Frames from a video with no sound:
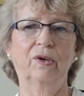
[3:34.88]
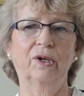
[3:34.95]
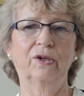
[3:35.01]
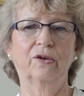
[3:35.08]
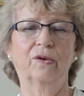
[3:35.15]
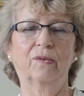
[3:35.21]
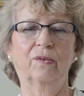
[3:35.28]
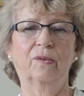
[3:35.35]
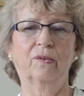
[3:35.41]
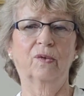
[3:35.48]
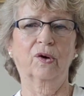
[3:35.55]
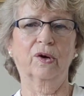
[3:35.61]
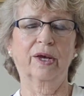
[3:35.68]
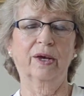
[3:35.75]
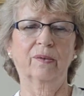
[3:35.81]
you're
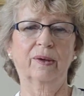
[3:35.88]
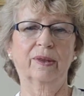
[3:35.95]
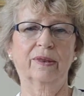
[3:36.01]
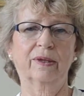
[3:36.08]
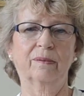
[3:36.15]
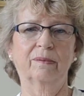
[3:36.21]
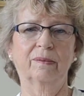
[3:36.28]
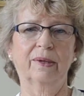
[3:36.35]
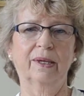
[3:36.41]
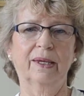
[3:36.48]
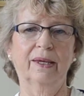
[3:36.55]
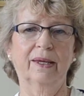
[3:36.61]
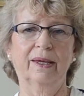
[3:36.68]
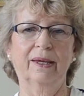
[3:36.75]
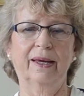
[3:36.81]
working with them,
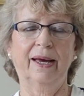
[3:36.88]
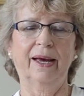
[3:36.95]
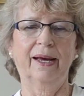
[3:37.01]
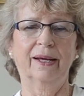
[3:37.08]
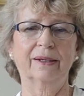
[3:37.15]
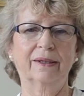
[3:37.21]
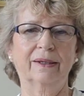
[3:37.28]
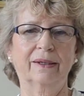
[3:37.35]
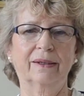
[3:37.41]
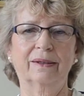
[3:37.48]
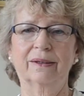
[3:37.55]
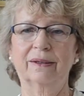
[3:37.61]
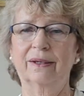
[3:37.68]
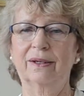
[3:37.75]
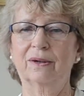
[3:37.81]
and
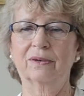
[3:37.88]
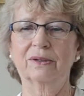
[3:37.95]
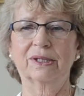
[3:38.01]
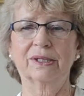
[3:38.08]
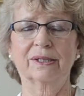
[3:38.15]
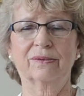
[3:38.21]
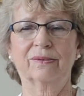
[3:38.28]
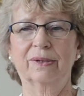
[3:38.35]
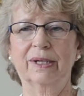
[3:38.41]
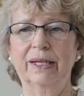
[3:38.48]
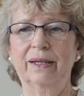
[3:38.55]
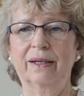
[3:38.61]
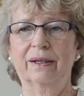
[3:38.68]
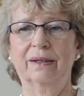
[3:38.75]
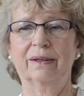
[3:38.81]
just
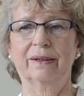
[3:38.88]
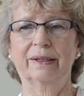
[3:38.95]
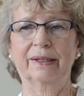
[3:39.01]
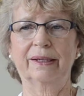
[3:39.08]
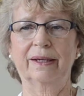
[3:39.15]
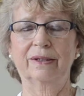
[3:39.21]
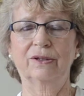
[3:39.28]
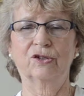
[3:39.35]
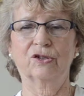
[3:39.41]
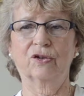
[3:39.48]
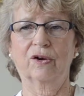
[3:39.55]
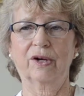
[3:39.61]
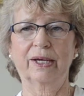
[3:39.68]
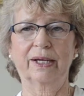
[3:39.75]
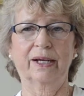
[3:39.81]
really
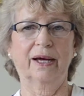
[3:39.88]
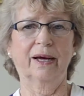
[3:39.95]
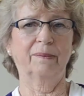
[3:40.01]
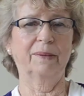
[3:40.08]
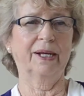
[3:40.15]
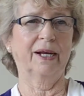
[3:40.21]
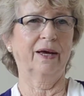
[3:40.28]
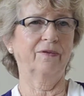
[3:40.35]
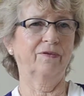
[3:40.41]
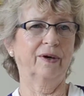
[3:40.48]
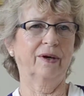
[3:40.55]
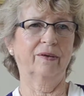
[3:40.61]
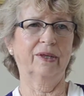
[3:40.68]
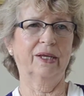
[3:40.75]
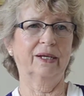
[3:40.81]
enjoy it. I
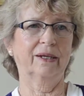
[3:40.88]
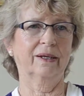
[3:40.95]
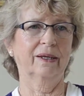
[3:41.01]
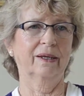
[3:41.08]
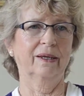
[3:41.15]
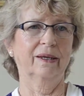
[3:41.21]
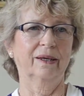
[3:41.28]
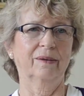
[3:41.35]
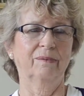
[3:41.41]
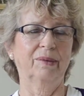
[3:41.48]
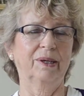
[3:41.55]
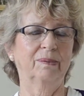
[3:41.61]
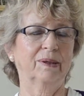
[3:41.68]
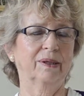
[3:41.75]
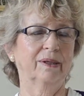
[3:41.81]
found that
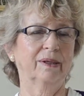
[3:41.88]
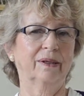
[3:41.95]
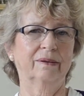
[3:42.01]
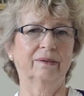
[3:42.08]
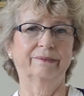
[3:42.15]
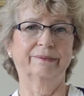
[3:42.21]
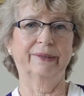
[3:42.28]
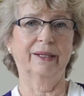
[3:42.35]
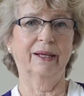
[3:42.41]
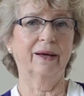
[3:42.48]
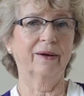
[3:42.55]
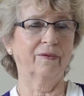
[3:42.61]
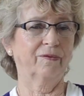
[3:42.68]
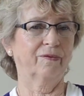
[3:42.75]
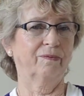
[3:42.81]
people
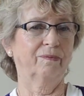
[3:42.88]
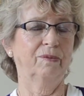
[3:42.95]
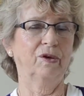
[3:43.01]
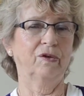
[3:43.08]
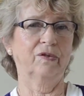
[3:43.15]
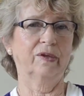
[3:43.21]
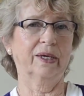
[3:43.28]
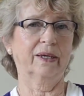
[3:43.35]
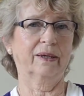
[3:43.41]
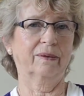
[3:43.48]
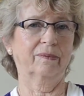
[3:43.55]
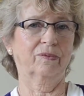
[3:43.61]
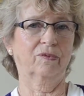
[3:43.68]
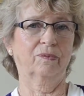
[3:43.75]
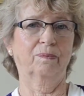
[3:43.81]
love music,
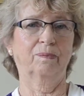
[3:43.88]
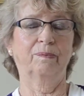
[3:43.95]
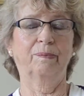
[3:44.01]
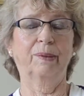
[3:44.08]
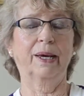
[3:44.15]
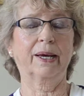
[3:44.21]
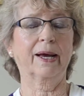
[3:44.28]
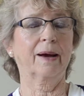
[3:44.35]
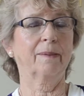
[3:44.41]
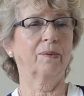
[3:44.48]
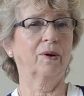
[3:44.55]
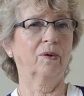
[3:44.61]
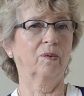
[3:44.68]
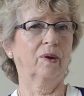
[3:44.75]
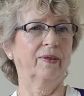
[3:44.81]
pick up
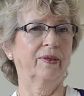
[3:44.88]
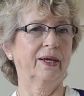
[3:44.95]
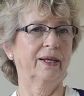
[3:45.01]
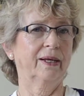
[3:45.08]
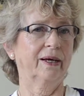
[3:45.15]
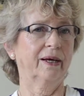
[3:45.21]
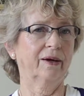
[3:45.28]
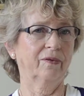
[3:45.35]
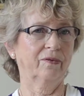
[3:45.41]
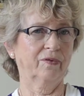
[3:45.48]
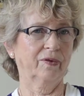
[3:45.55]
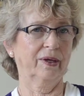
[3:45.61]
on what they love.